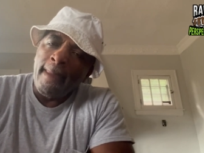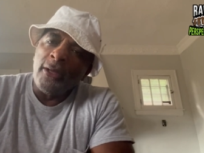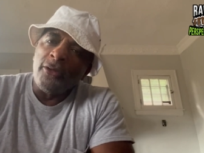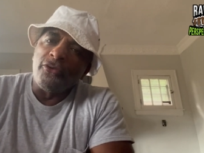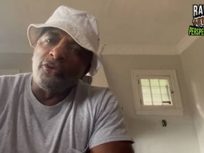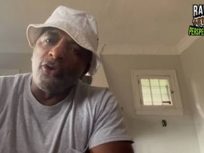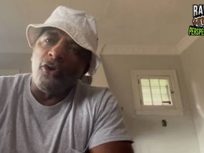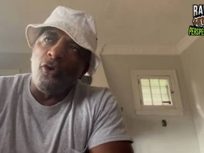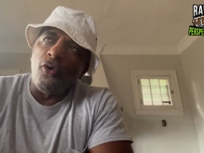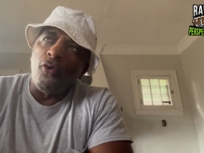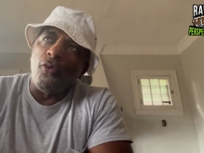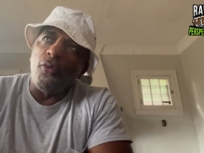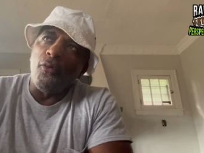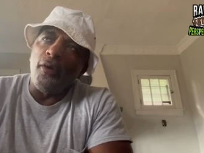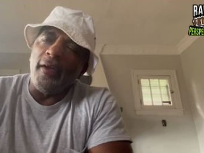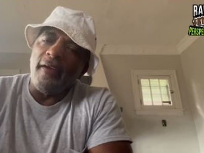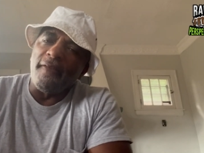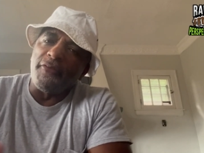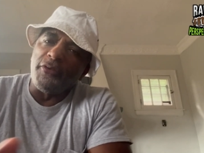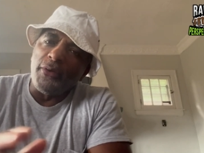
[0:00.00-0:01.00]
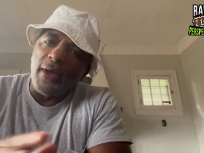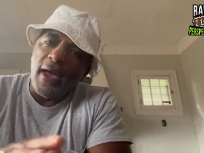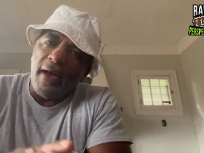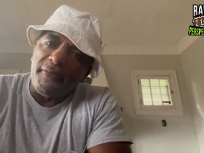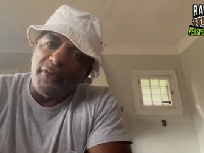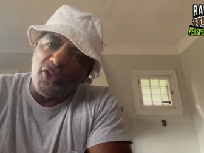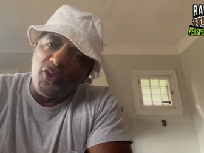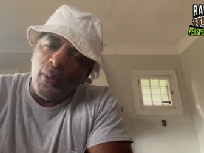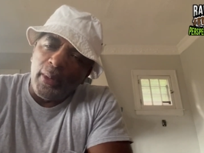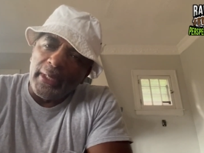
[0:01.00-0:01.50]
So if you have
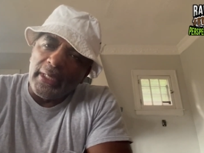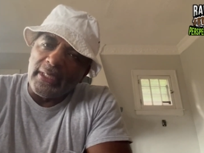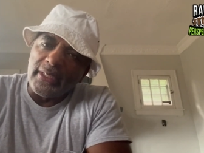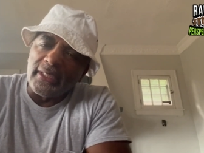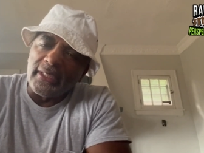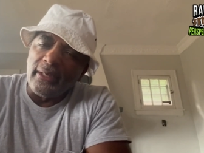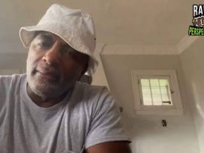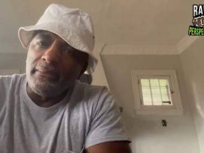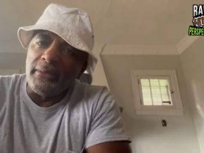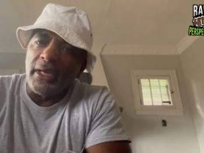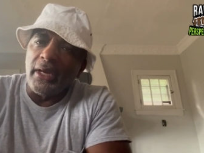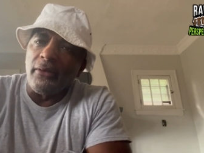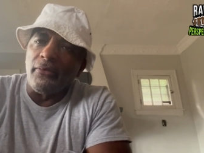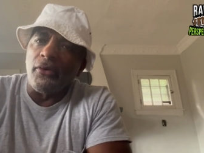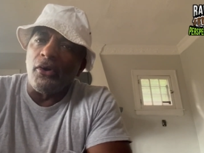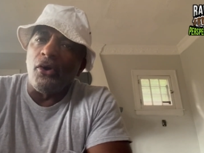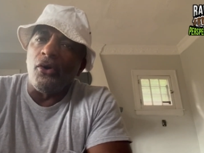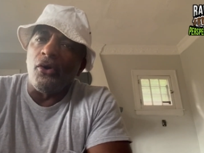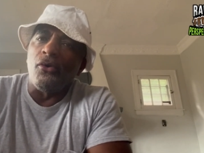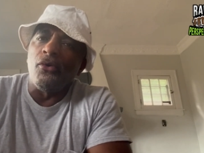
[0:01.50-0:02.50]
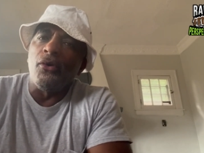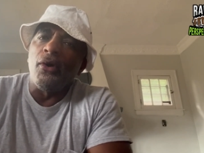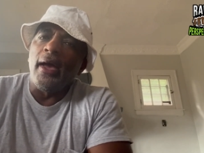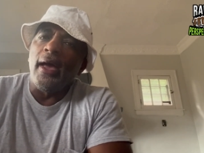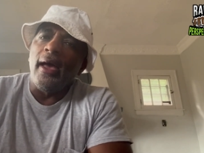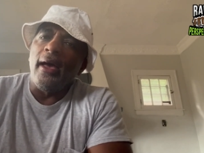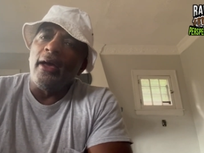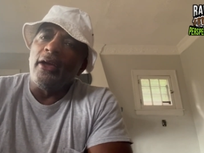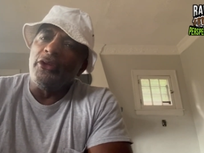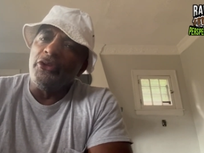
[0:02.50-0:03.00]
a twenty something year old,
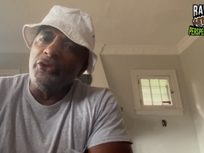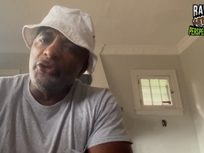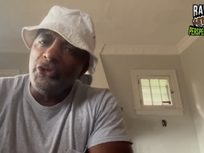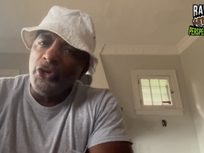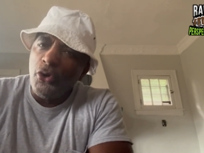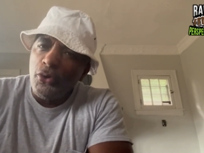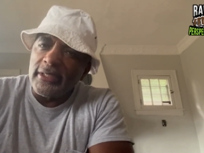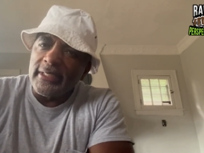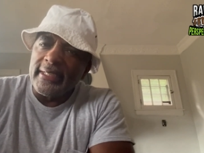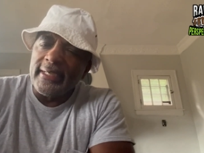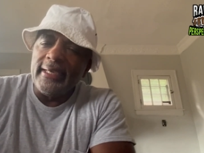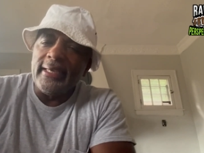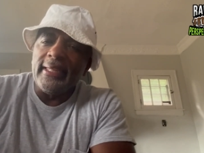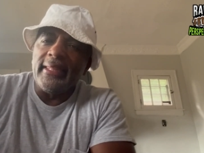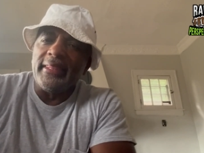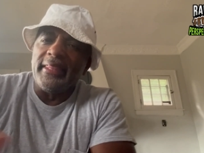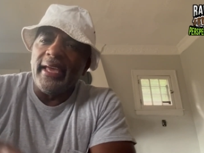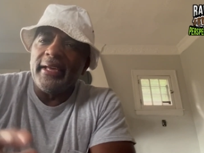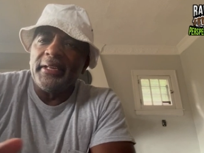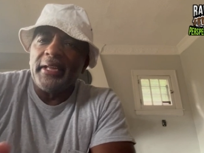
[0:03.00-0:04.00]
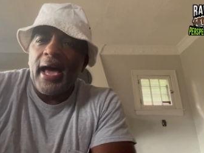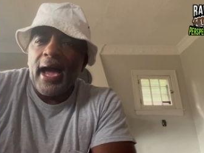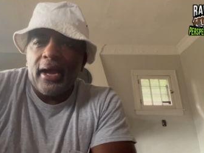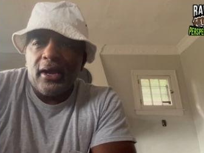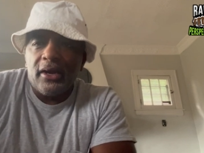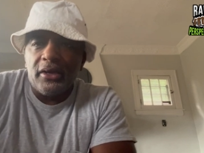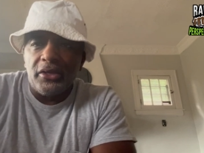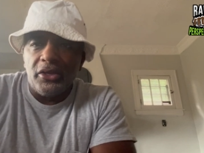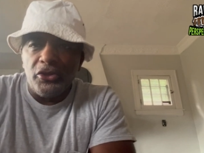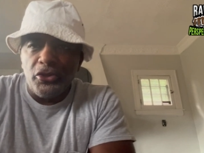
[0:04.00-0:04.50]
usually they're not
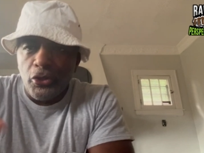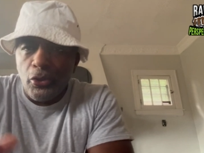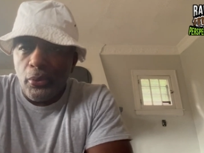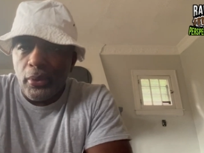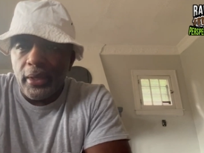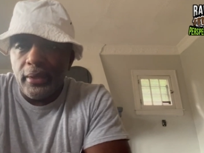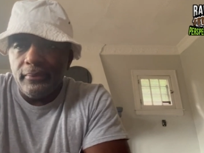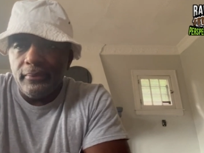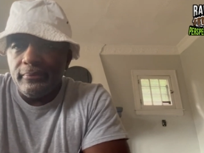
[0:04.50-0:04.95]
going to do it,